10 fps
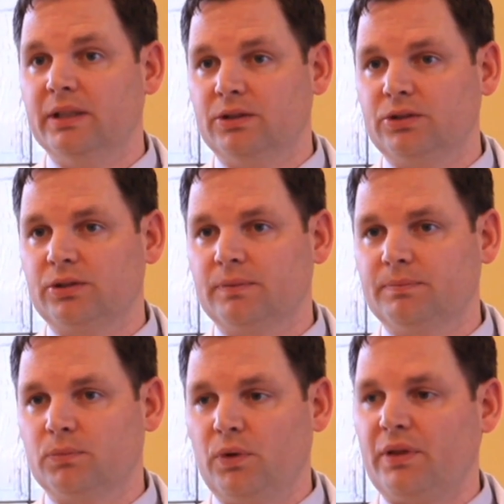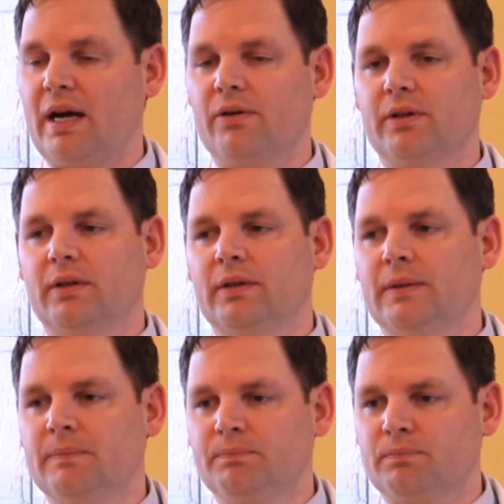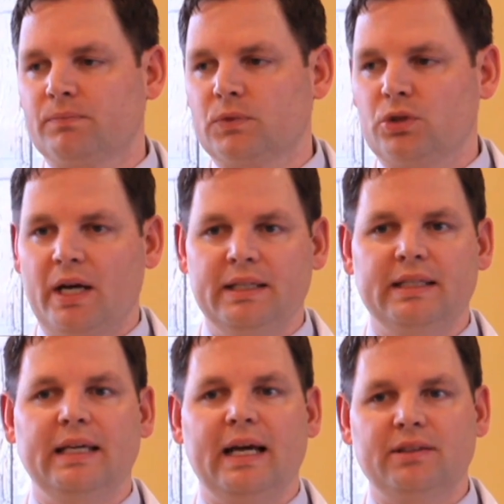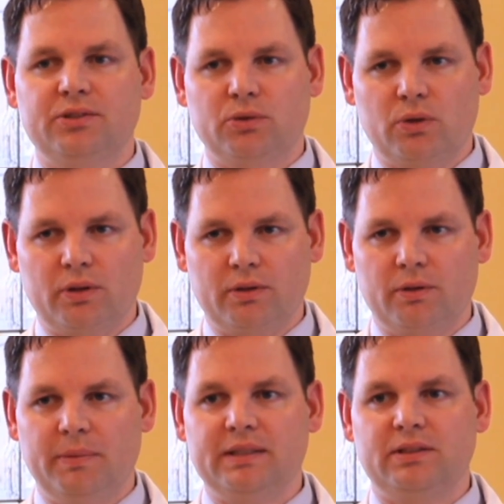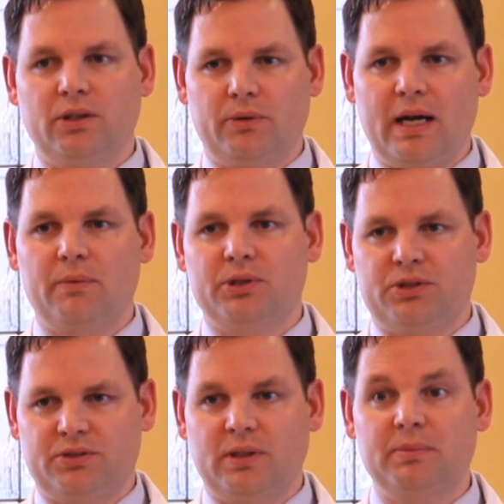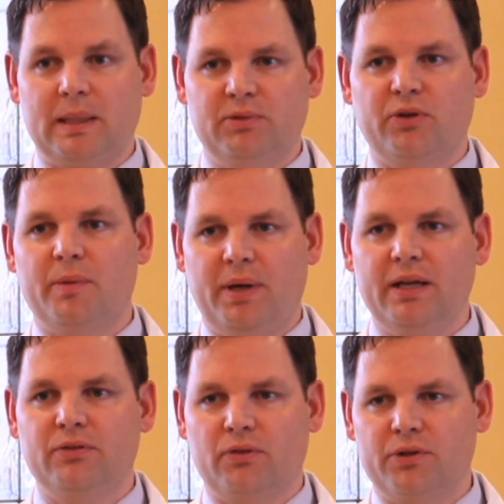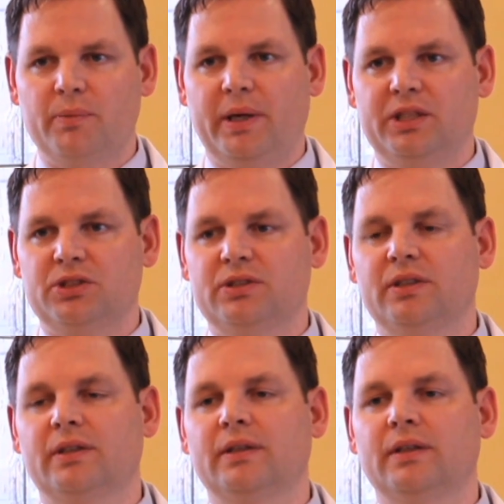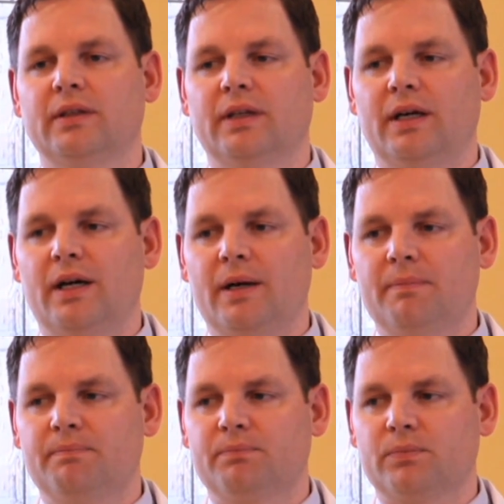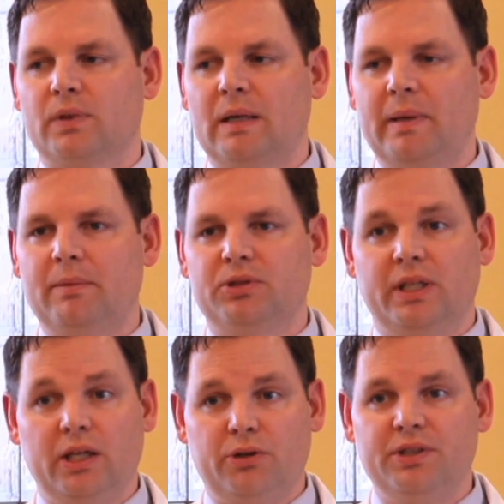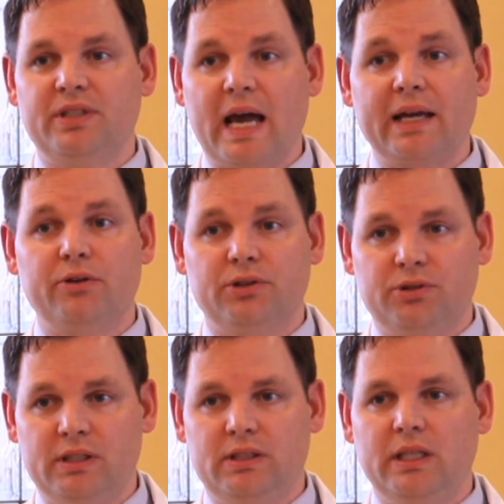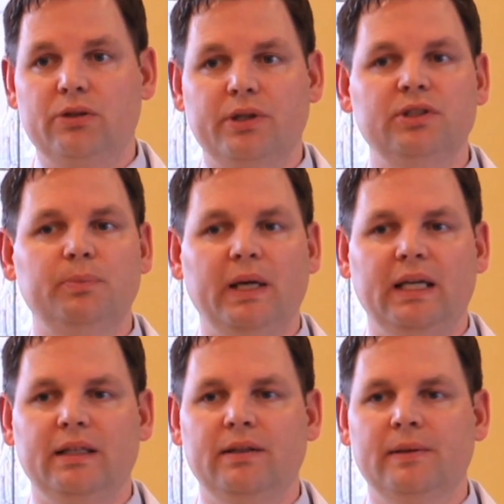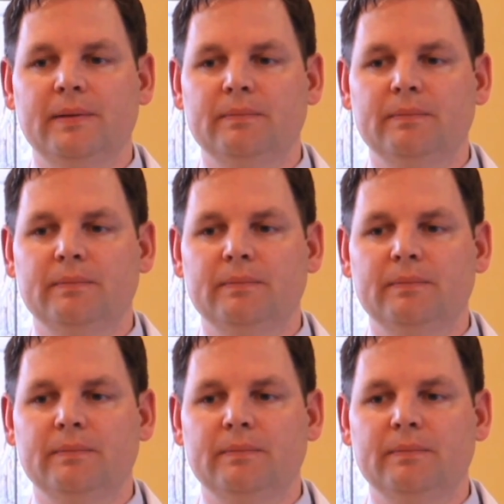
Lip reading: is without trying to guess or messing around, which is sometimes very painful for the patient. I'm able to increase accuracy, decrease pain,